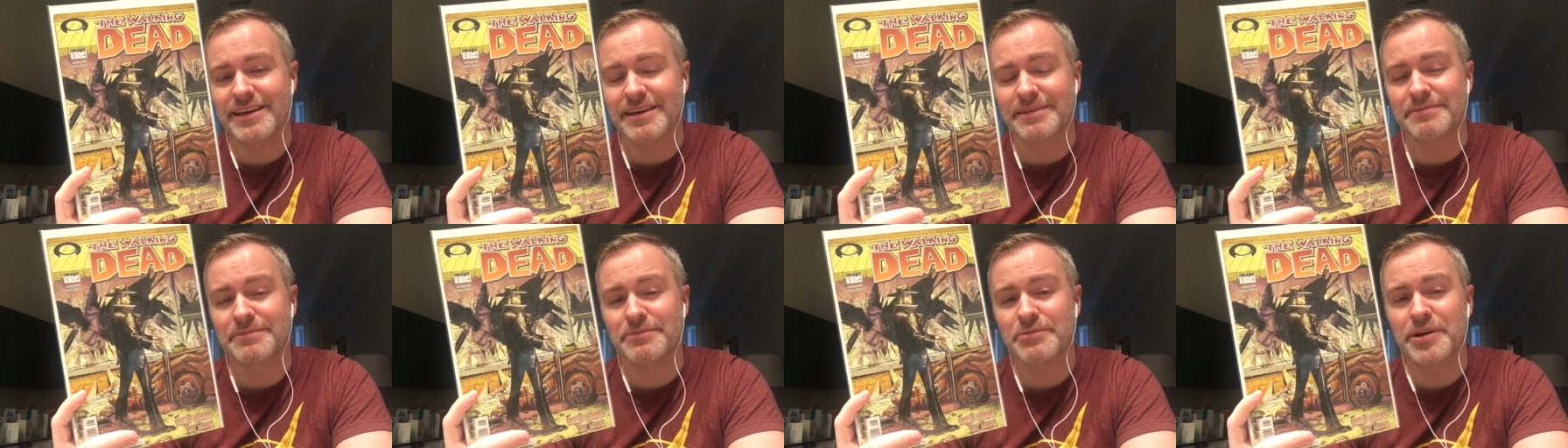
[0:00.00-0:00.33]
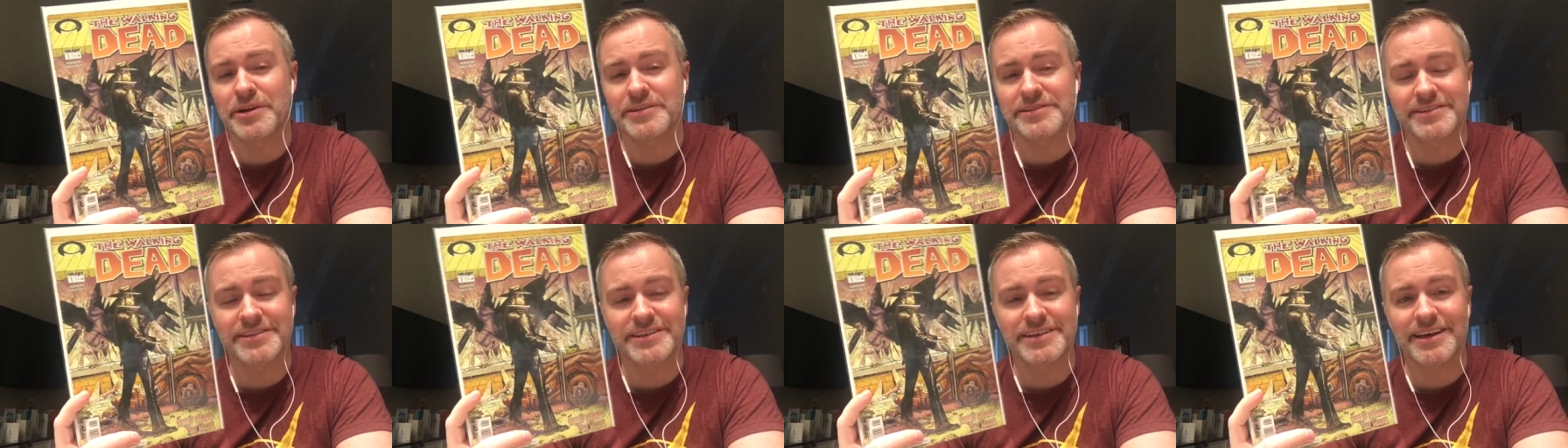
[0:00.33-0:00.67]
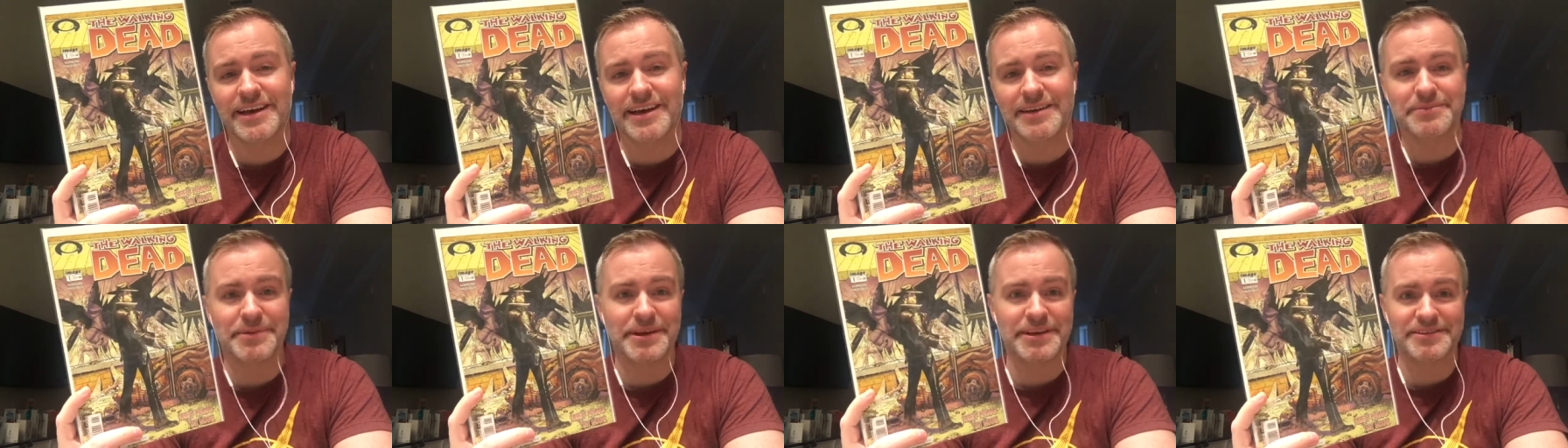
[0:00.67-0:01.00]
I'm rusty
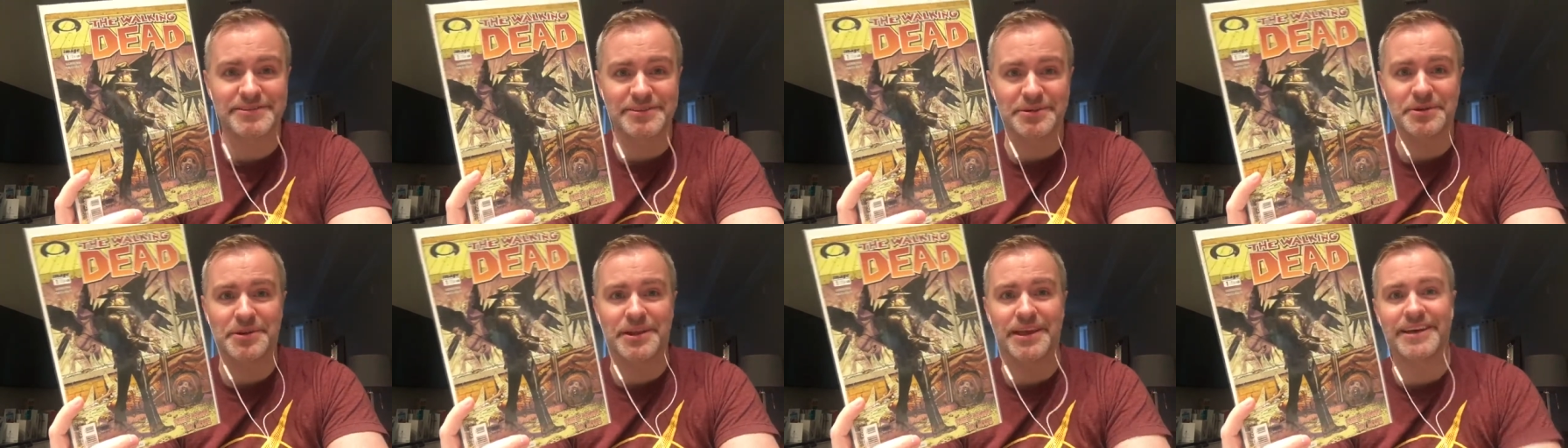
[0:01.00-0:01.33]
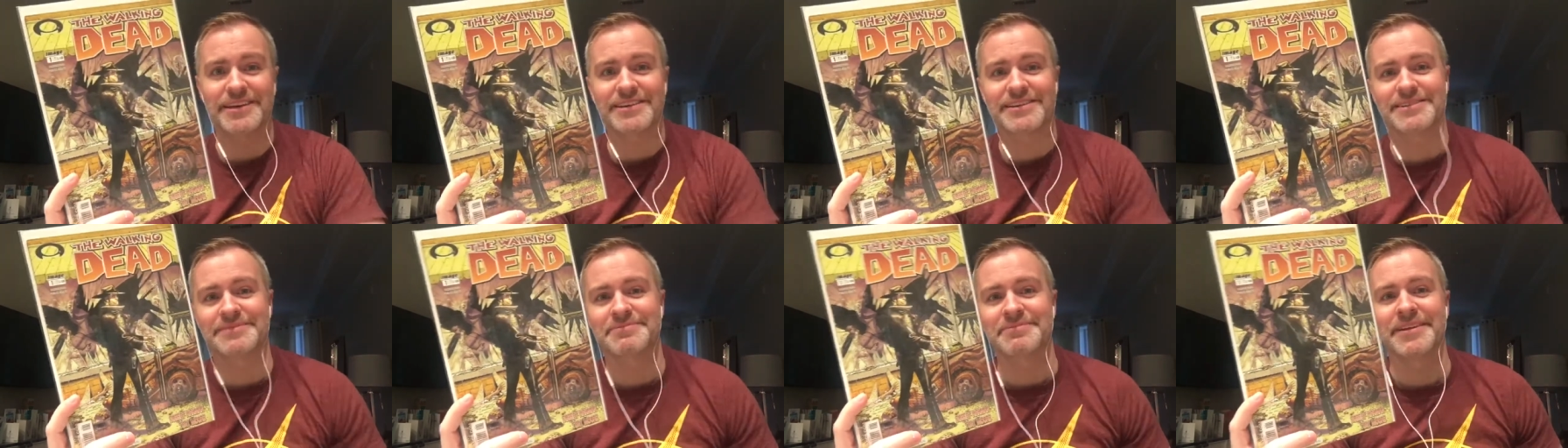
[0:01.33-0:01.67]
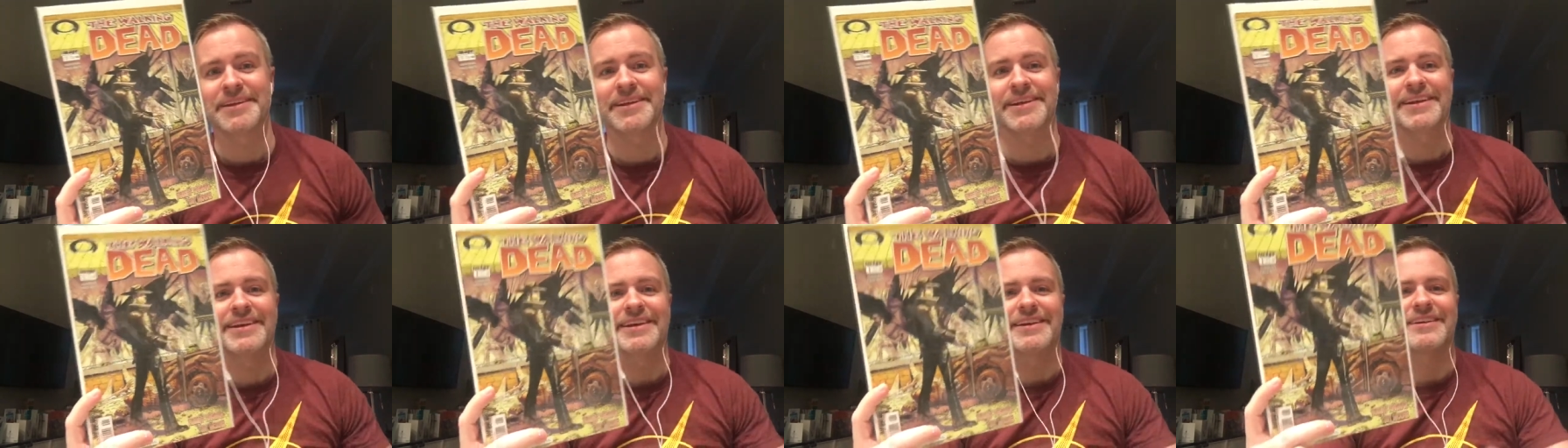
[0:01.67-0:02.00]
on my soles
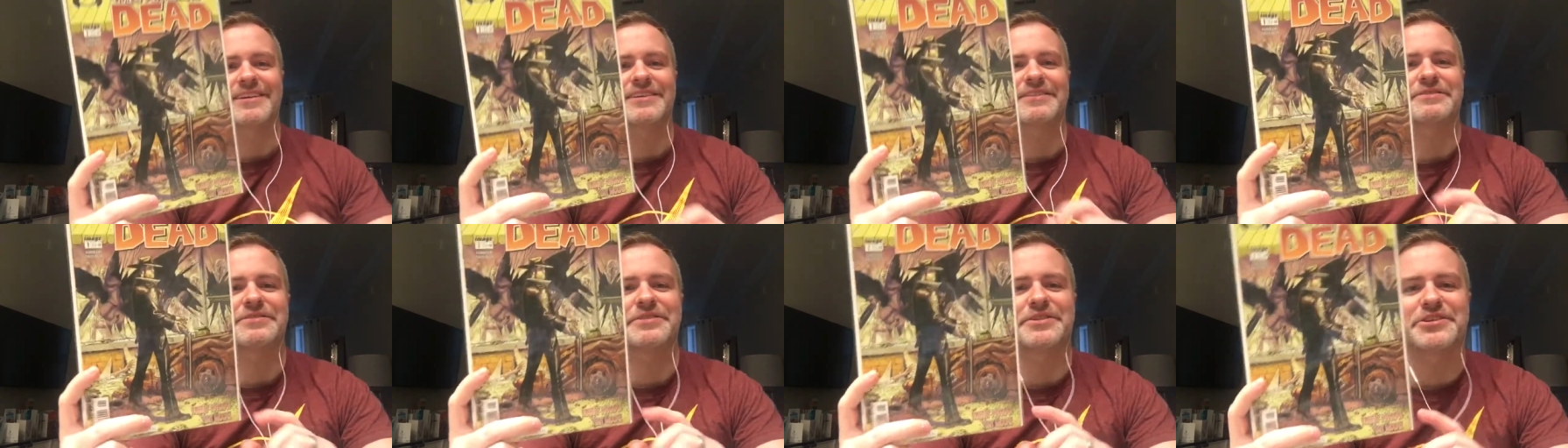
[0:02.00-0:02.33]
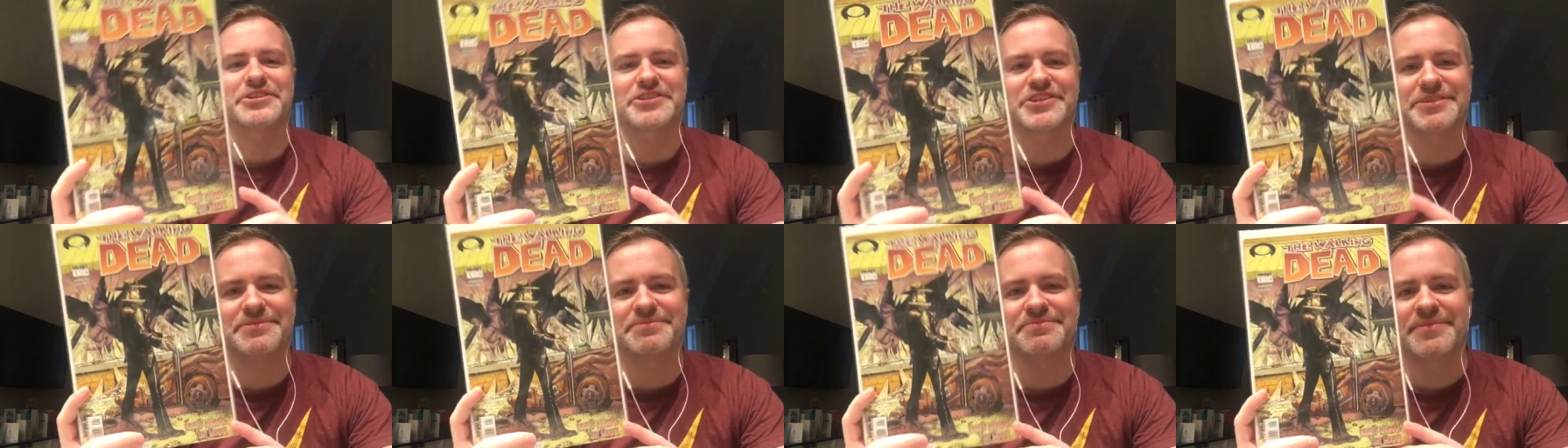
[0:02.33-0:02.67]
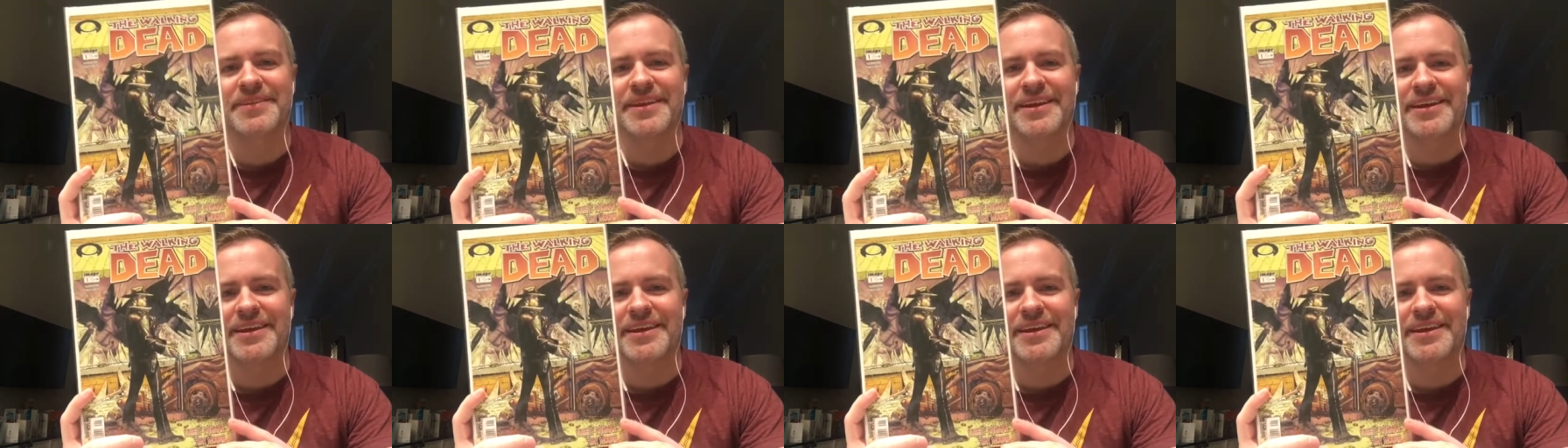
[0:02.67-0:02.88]
conversion.